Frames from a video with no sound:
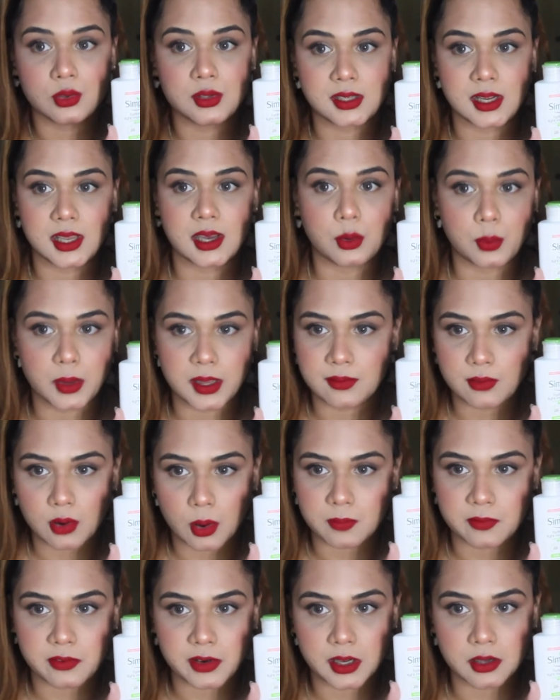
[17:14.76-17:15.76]
stay away
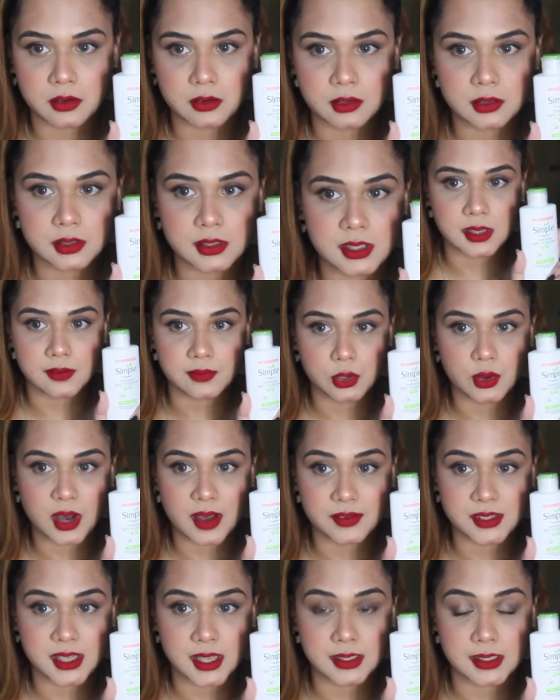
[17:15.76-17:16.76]
from fragrance if you
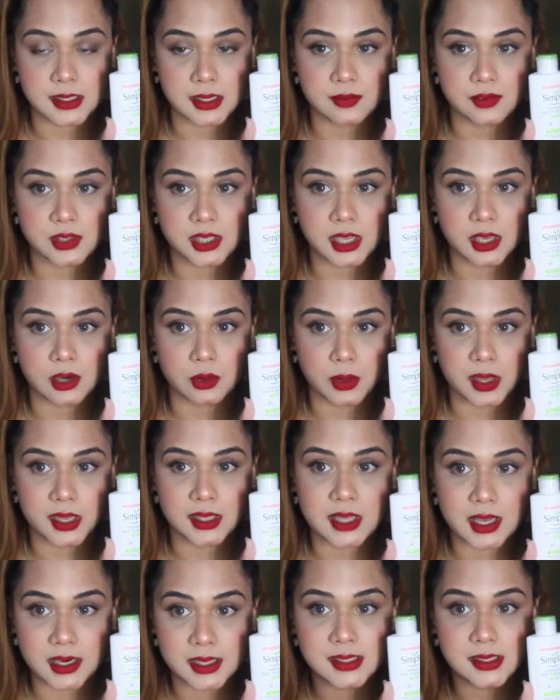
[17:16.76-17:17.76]
have sensitive skin,
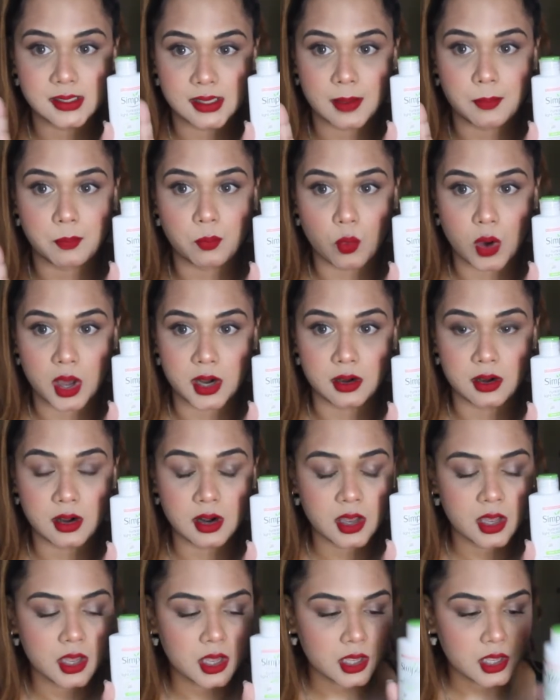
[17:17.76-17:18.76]
okay? That is step one.
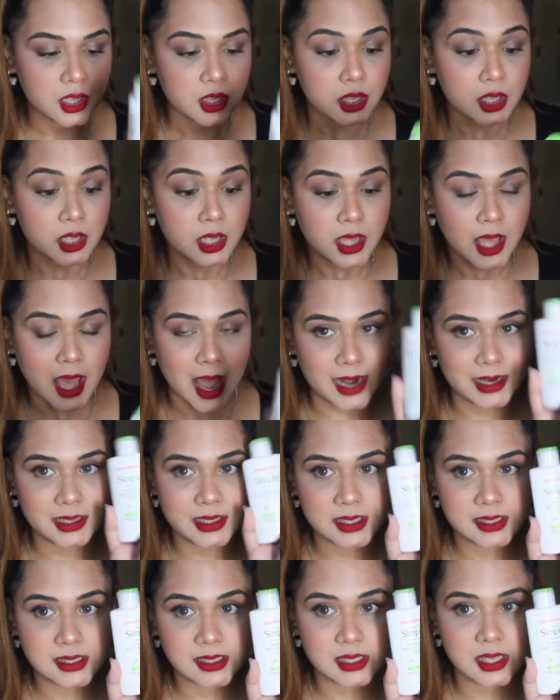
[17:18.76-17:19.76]
And
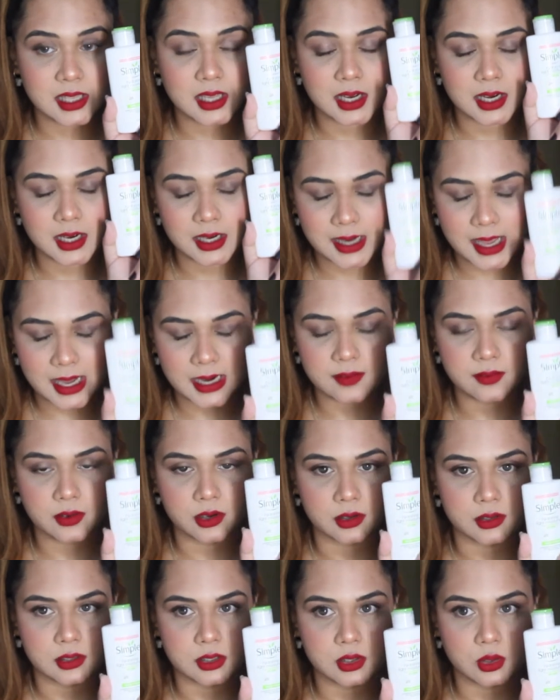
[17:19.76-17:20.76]
this
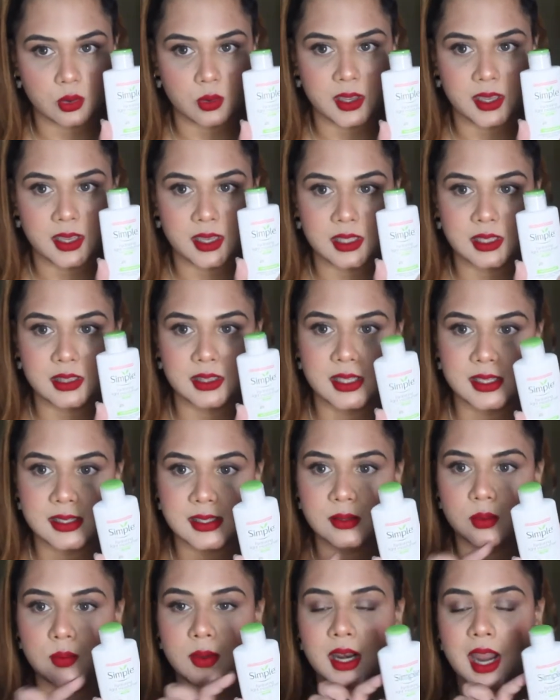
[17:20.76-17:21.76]
delivers, okay?
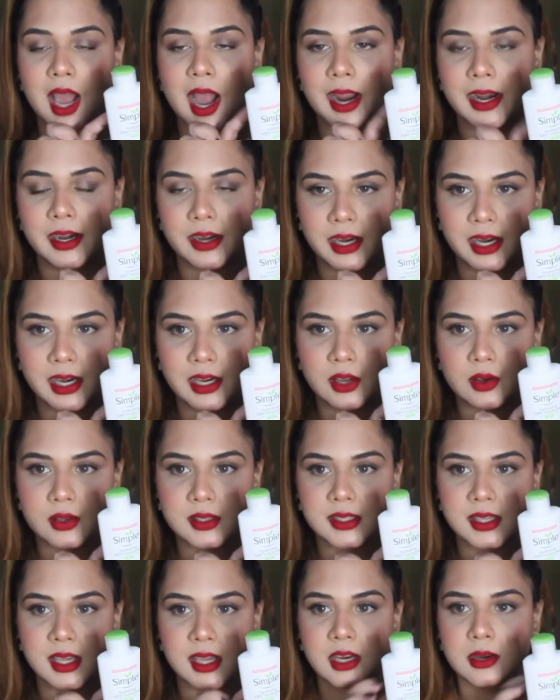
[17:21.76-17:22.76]
This will hydrate your
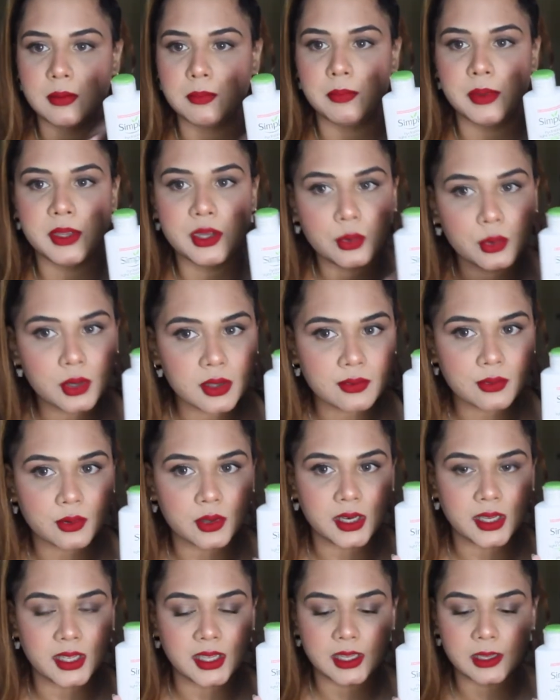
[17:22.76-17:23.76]
skin
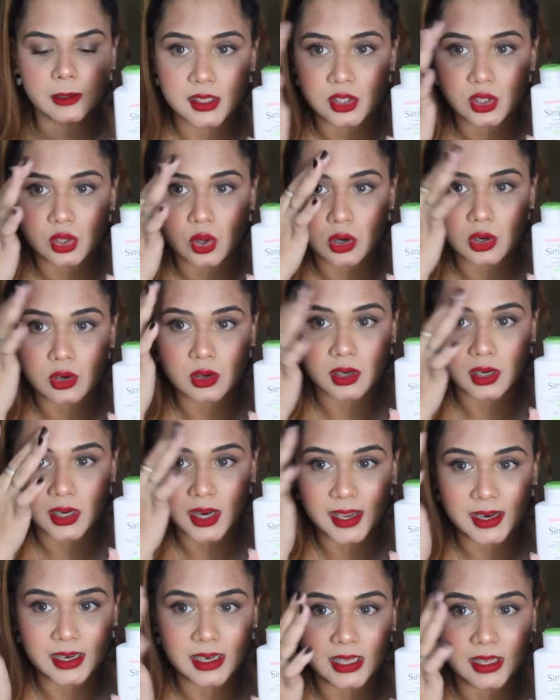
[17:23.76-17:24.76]
beautifully. It's not gonna
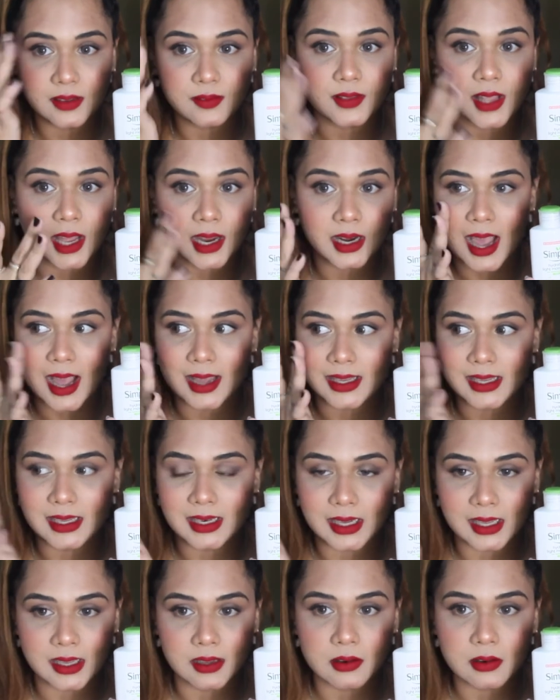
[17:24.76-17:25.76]
like leave that tacky
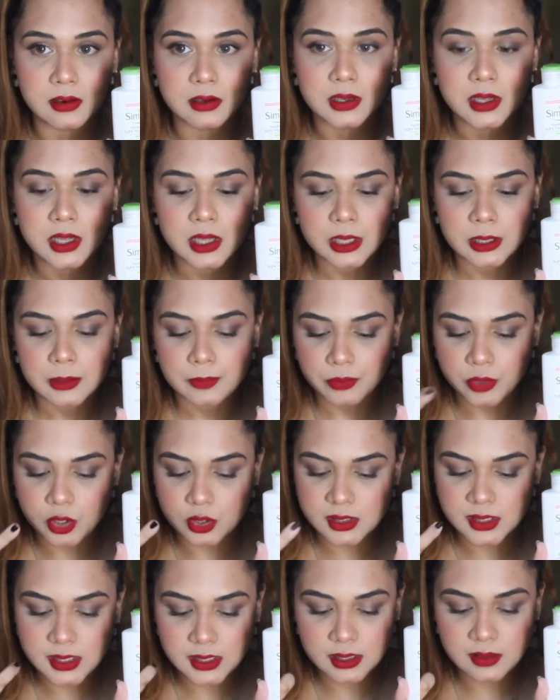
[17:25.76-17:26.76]
layer.
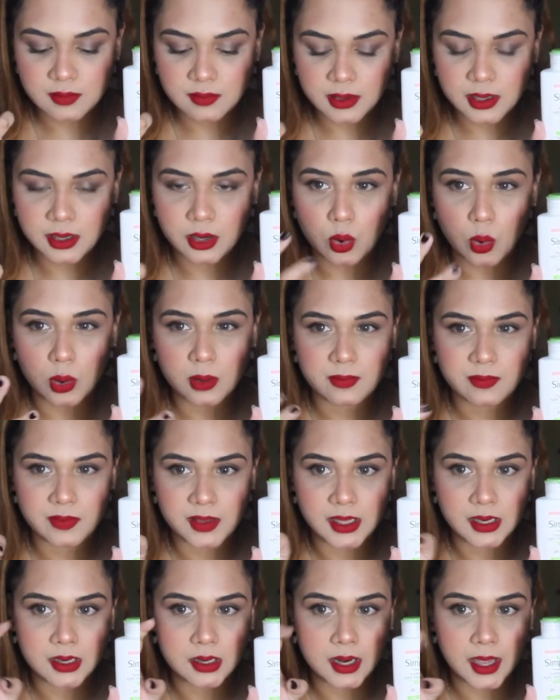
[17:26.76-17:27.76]
Your skin will not
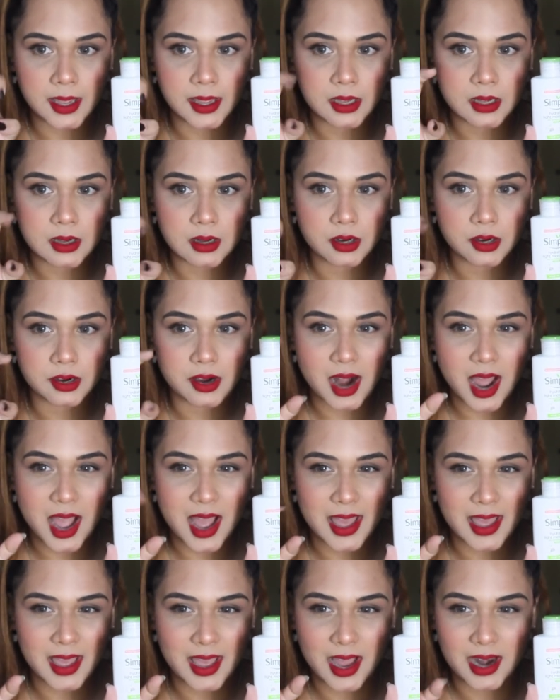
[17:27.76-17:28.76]
feel like
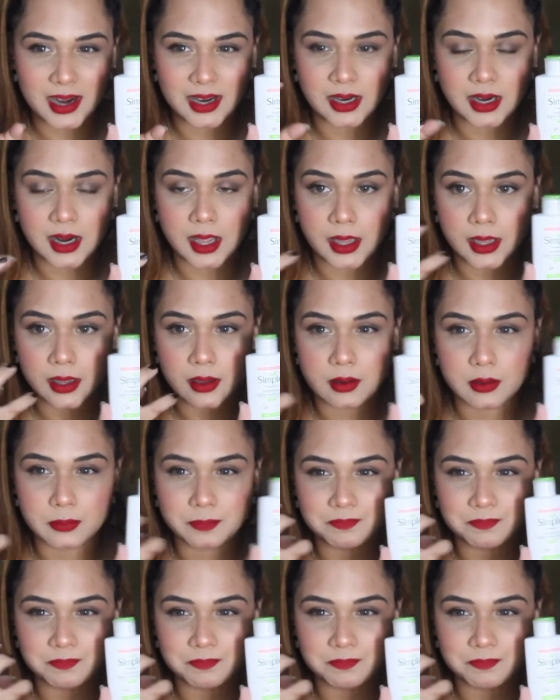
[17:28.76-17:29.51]
dry and like